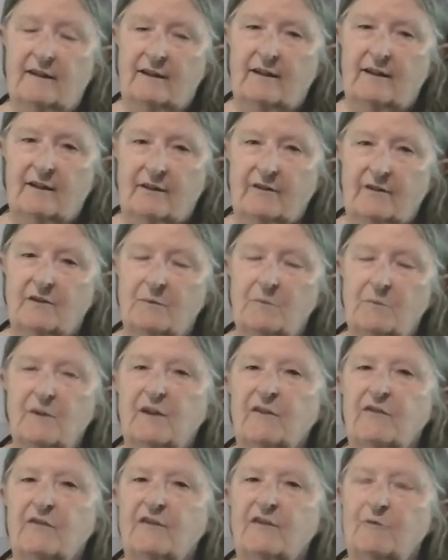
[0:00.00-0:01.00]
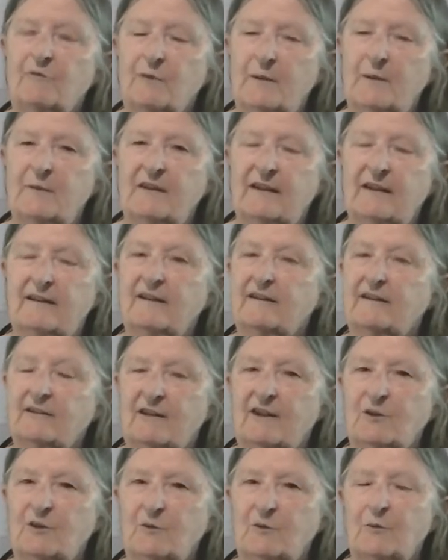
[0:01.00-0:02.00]
the myth of women getting
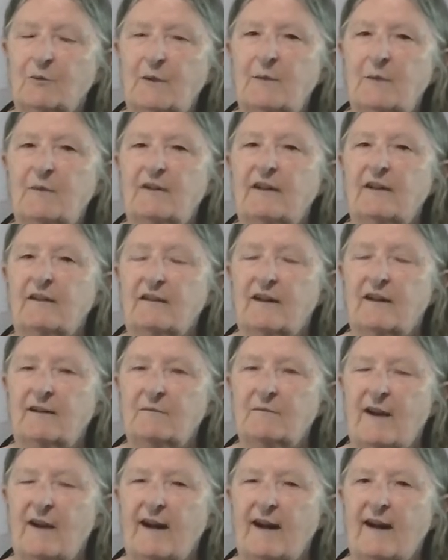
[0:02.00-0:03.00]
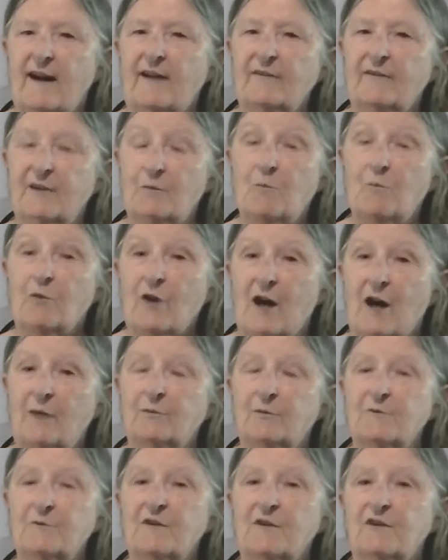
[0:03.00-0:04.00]
along with women and not having
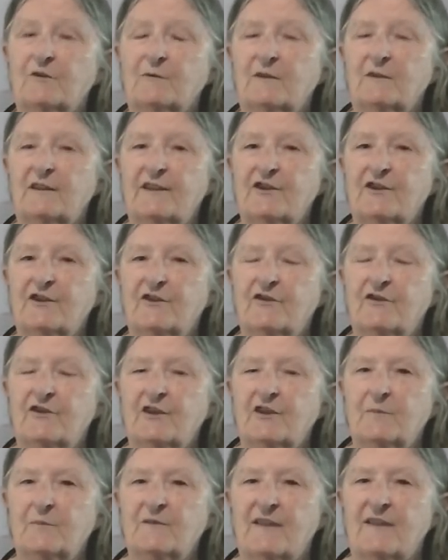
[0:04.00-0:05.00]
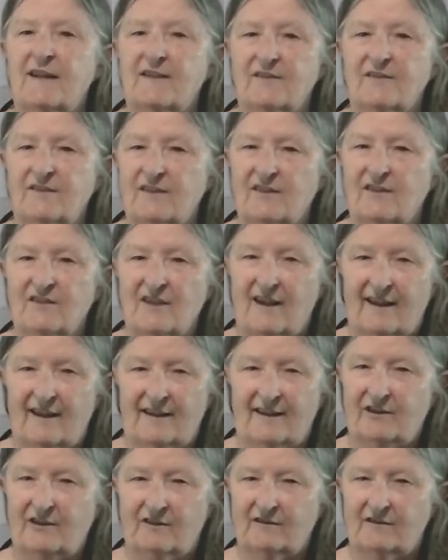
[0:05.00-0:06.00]
problems in their relationships as this
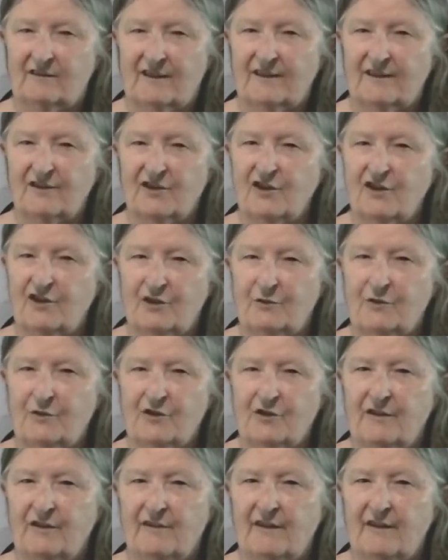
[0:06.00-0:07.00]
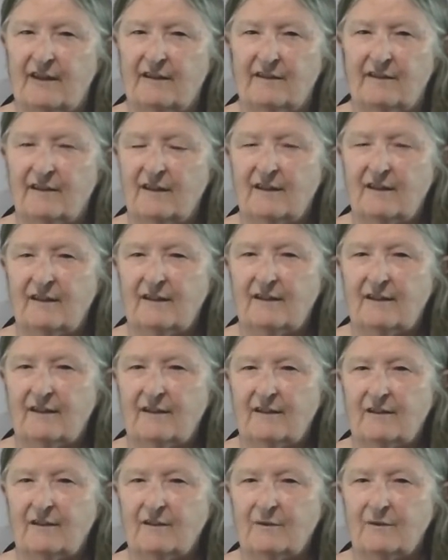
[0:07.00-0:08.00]
idealized notion that
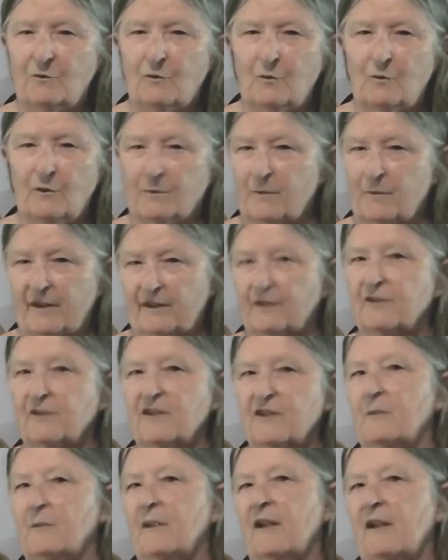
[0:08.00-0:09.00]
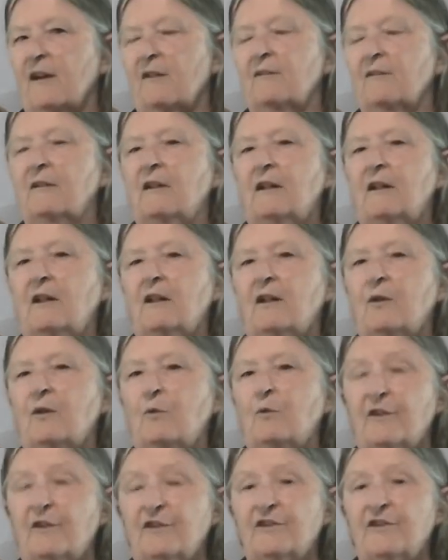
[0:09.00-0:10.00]
we're better somehow
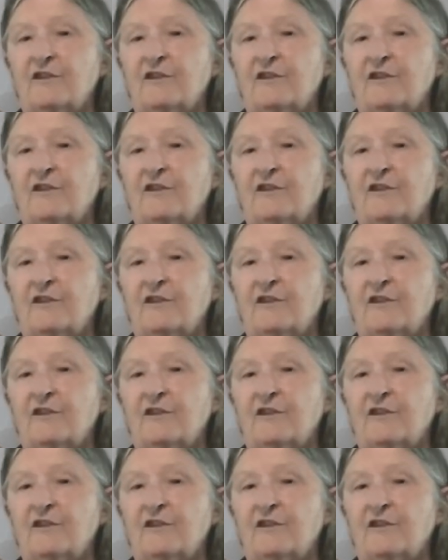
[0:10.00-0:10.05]
was